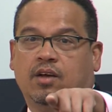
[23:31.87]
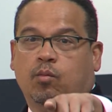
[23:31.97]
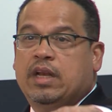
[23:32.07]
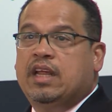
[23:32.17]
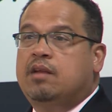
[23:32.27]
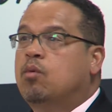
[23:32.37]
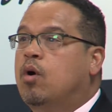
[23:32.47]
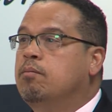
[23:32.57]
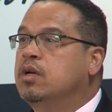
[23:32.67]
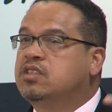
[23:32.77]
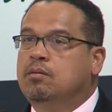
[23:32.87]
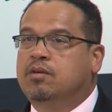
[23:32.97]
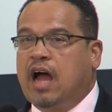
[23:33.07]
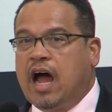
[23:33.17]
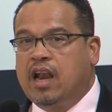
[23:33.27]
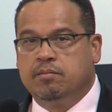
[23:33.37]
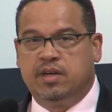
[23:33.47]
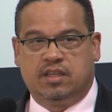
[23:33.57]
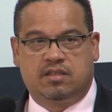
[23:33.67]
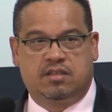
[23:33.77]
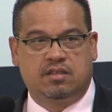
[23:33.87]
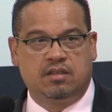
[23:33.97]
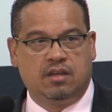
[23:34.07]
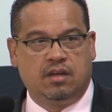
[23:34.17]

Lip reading: We need more Muslim columnists.